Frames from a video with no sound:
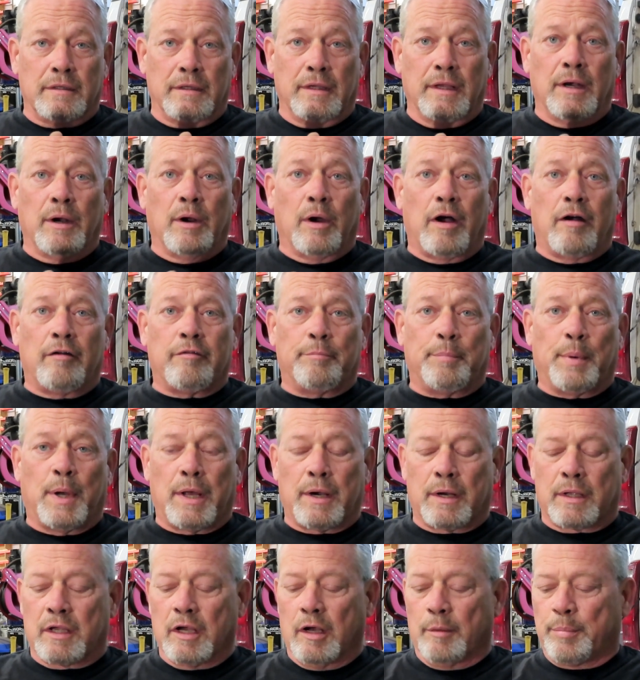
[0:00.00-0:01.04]
You know, I've
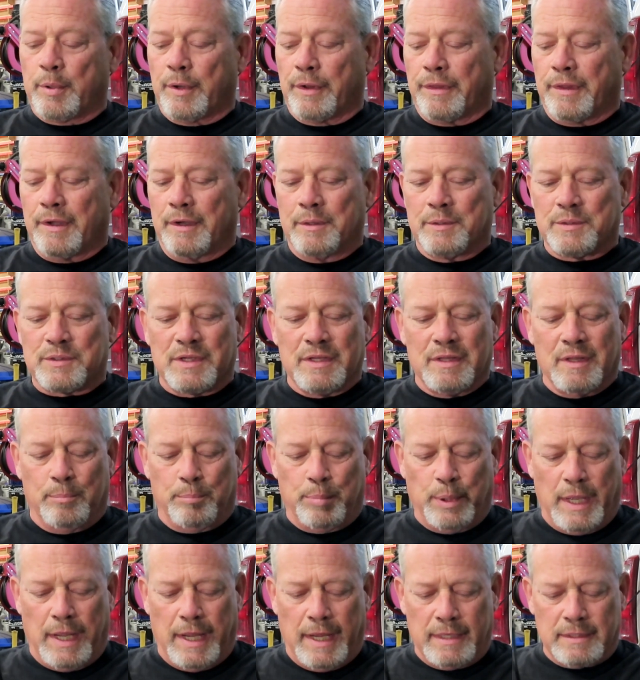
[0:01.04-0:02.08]
bought a couple of those in the
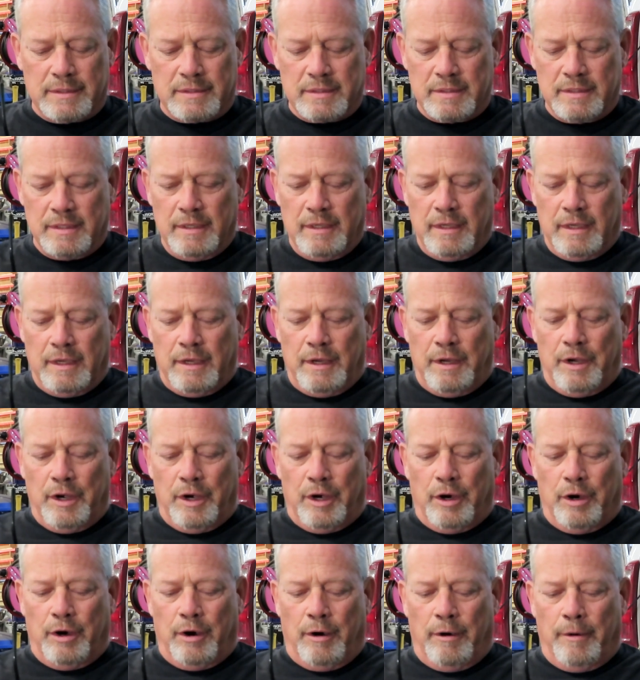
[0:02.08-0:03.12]
past.
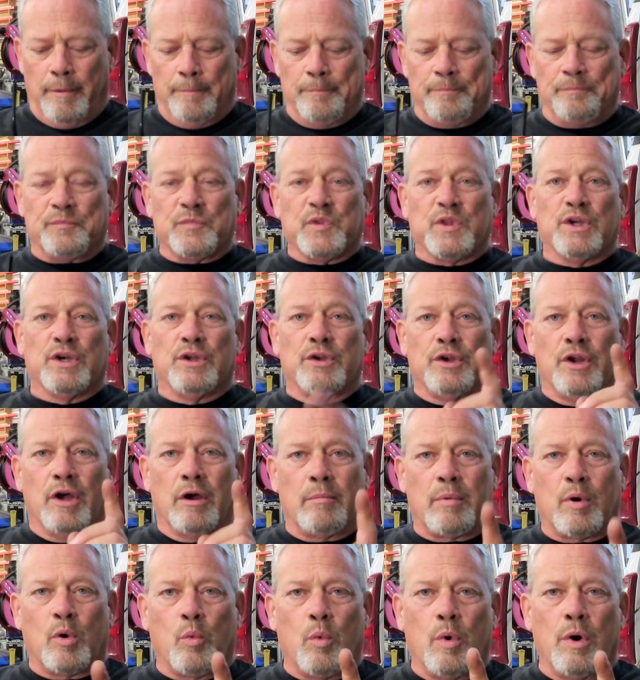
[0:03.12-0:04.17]
The
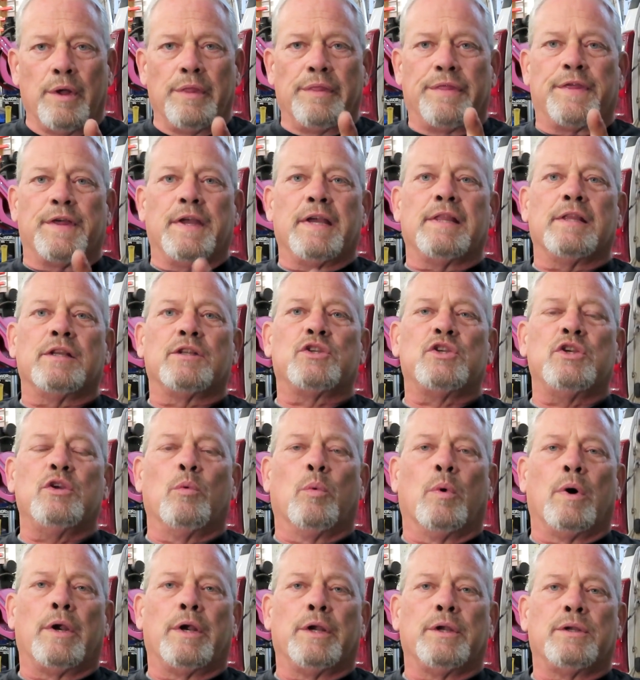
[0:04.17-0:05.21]
number one thing that you
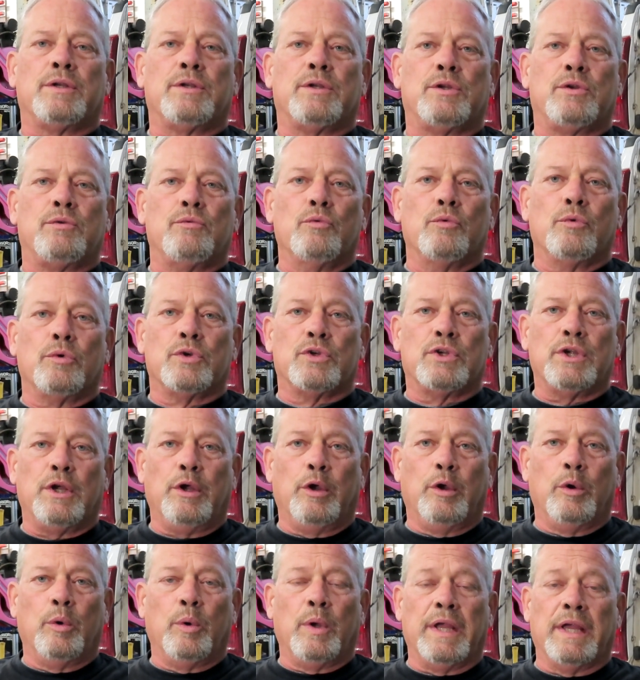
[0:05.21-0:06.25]
want to
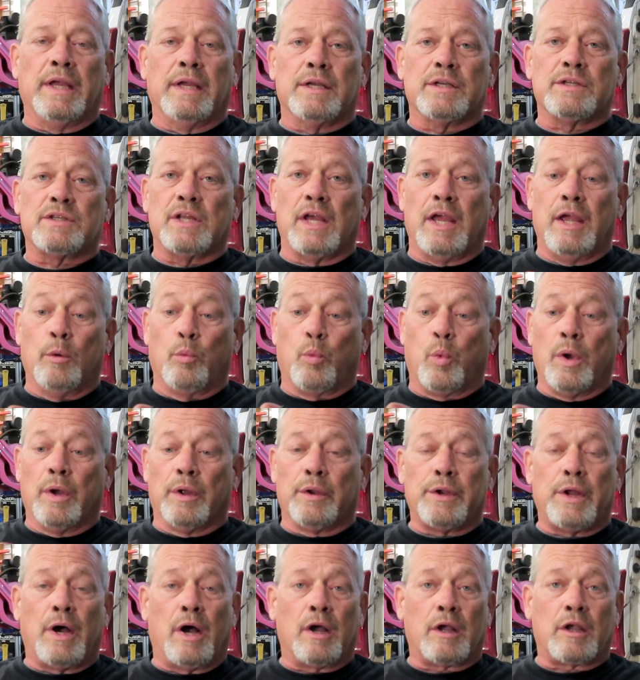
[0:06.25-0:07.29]
do is, it
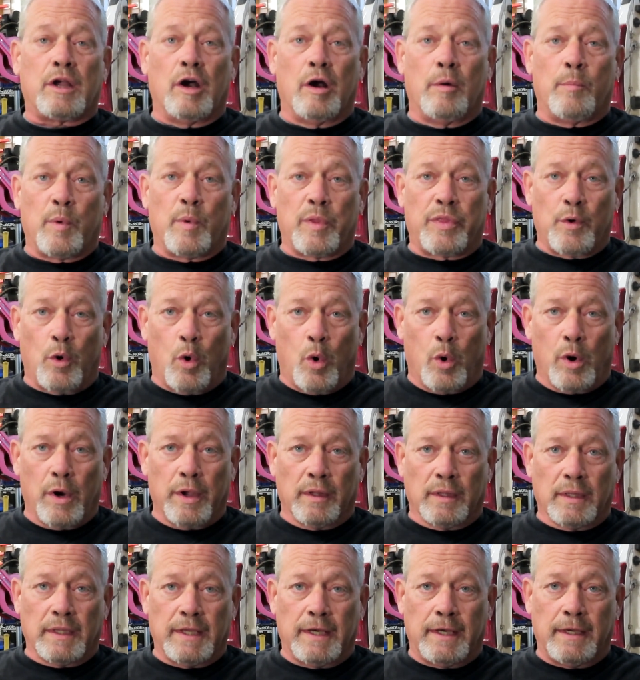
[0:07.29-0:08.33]
will not come with
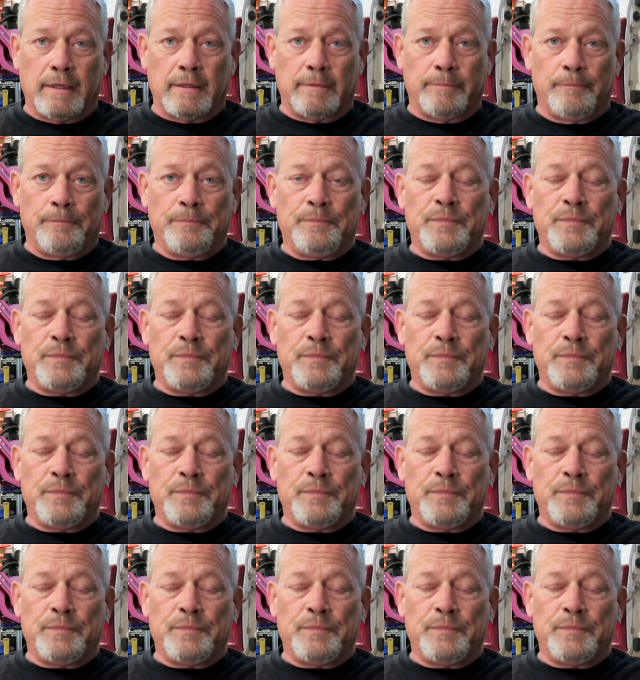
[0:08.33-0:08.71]
oil in it.